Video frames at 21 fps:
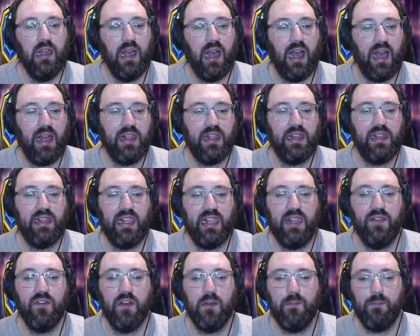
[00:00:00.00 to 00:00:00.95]
And then
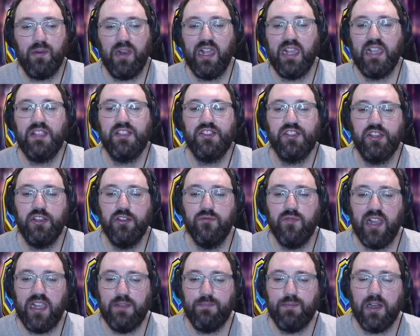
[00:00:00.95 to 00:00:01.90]
either play 2
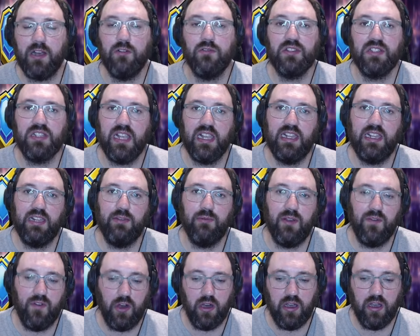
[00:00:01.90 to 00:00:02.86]
raid battles daily
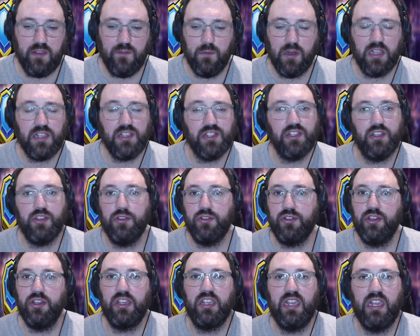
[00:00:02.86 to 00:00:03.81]
with Hive Mind, so you
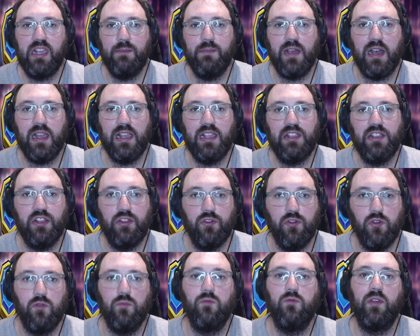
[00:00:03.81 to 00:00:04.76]
could keep that in your
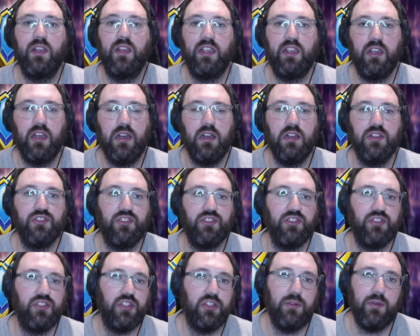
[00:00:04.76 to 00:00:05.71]
normal incursion
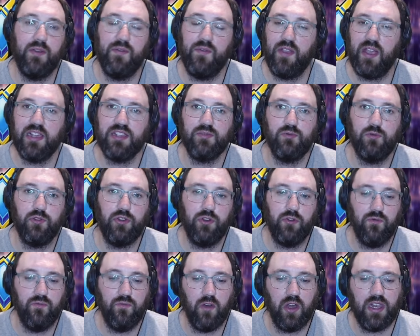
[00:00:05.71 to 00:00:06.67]
too if that's what
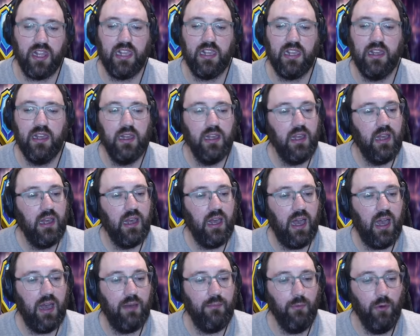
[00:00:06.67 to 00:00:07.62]
you're running,
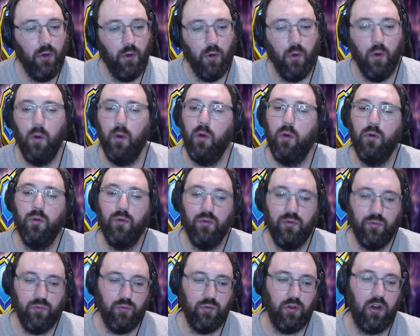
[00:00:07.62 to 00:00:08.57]
or
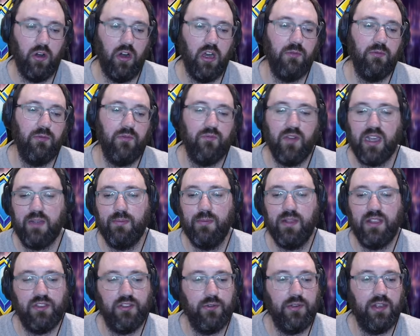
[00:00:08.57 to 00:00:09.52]
what I would
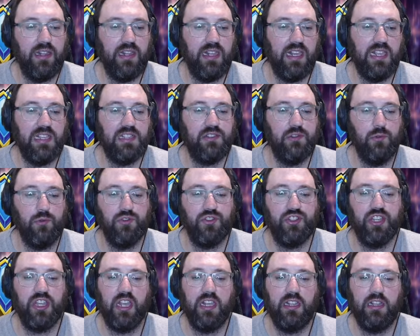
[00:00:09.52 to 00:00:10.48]
recommend doing is
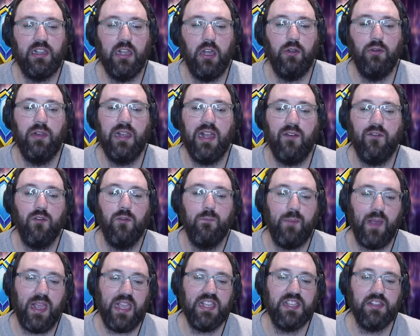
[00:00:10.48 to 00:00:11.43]
launching a low-level
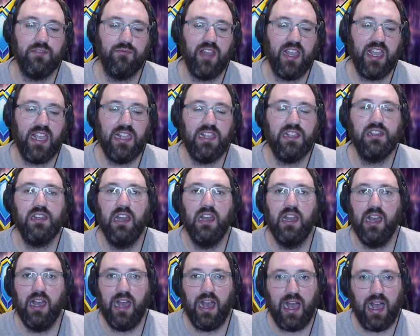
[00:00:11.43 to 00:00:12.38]
beta raid,
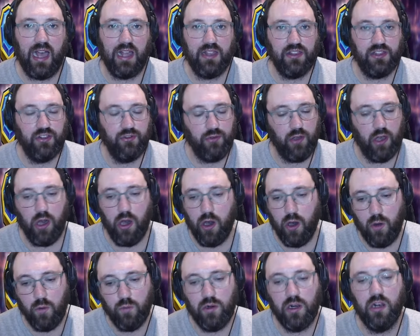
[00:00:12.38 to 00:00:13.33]
and your
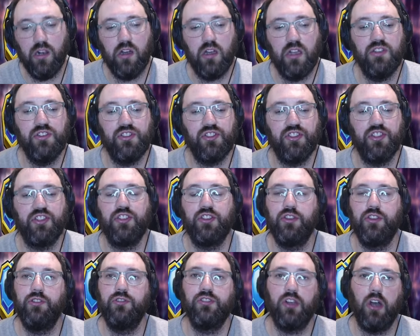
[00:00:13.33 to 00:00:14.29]
whole alliance just
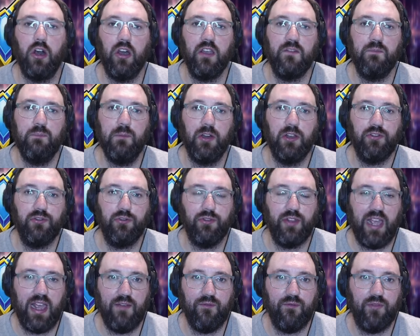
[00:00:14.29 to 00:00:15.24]
use Hive Mind on
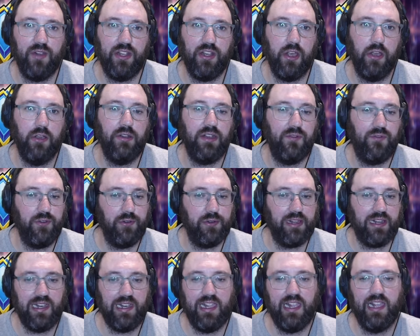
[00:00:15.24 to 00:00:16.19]
every node. If you
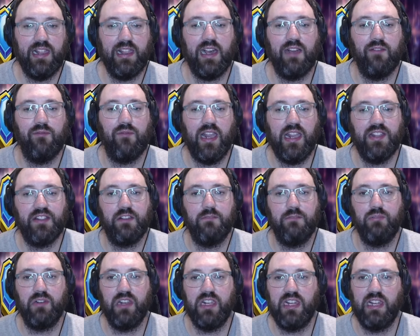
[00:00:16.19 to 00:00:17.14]
clear that raid
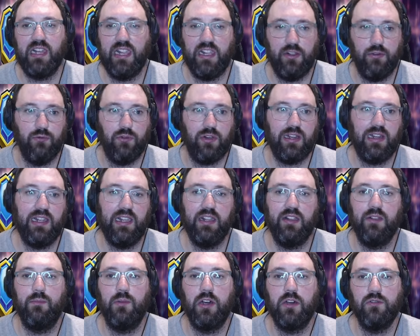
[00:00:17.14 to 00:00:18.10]
completely, you'll clear
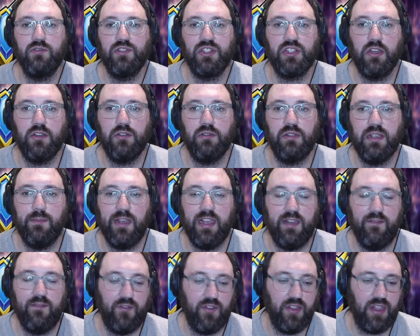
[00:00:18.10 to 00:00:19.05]
the milestone
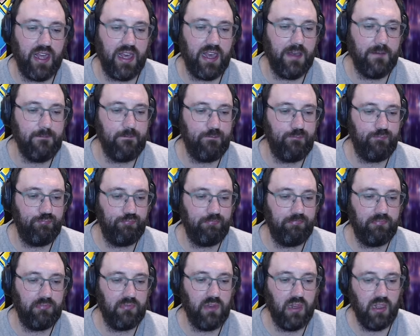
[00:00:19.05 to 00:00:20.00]
limit for that.
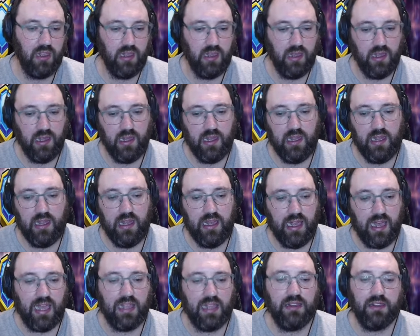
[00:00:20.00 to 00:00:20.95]

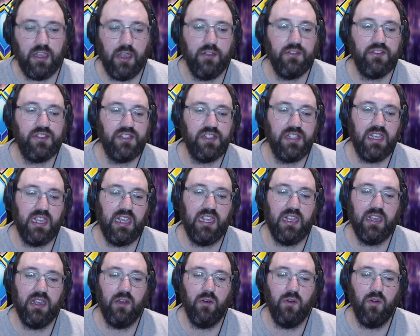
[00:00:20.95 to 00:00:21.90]
And go to
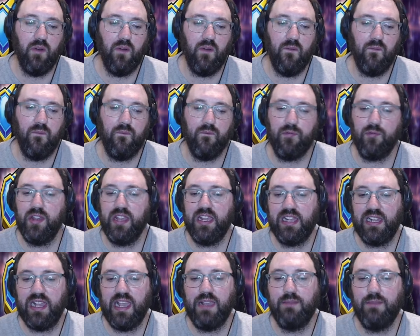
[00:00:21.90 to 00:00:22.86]
the free
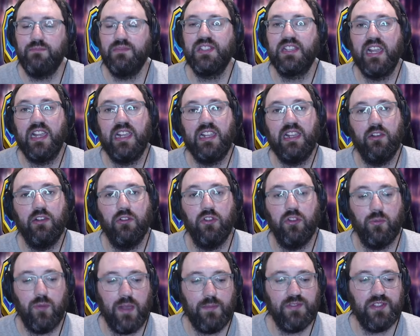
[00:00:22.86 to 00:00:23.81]
claims daily on
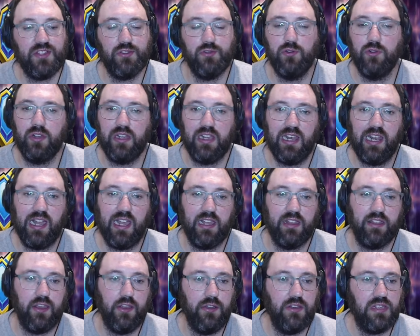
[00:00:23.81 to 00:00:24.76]
the web store and
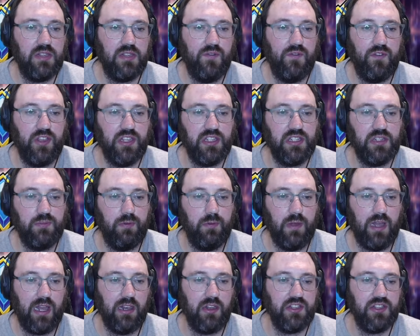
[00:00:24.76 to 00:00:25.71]
collect those for your
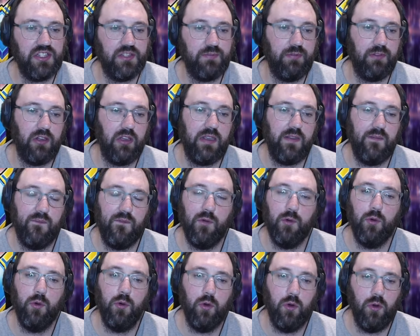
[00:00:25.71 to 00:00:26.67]
allied supply
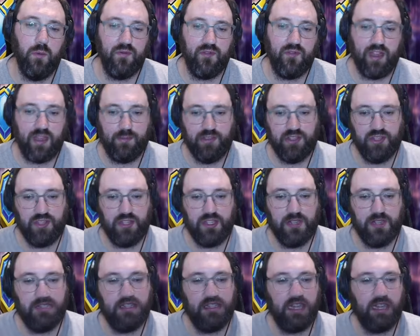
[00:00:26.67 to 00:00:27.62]
for orb fragments.
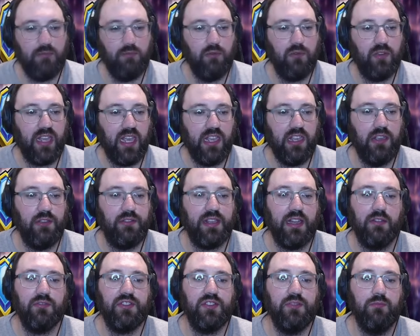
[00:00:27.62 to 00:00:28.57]
that will get you
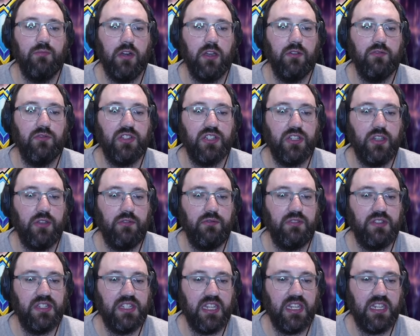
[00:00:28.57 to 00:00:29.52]
down to milestone
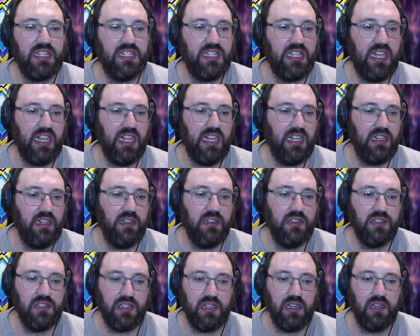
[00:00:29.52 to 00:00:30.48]
16.
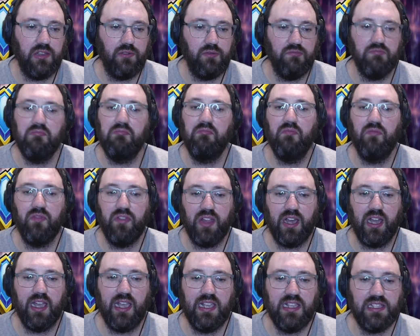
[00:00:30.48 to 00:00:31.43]
So
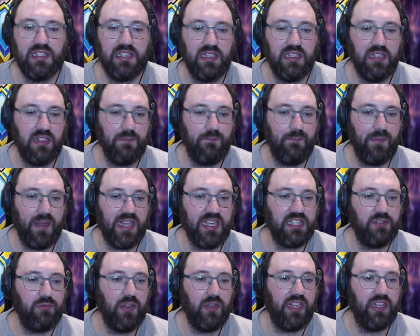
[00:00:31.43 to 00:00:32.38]
that is the
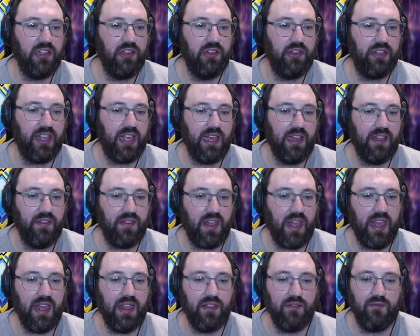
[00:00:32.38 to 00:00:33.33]
best we can look at
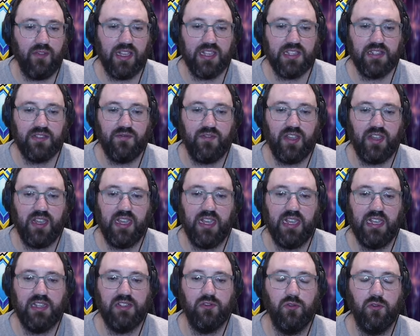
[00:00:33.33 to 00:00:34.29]
there. The rest of it
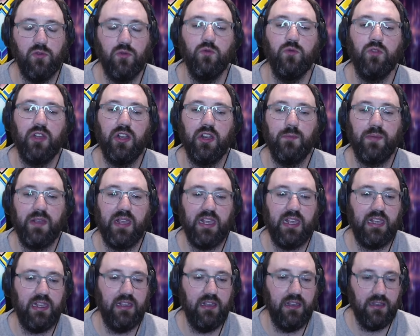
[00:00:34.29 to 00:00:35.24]
is all going to
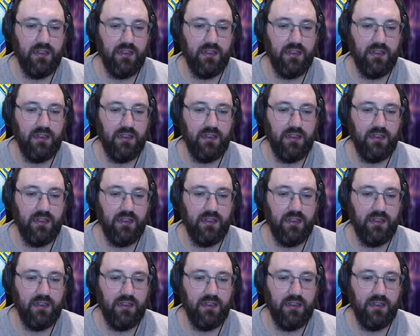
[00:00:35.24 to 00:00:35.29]
be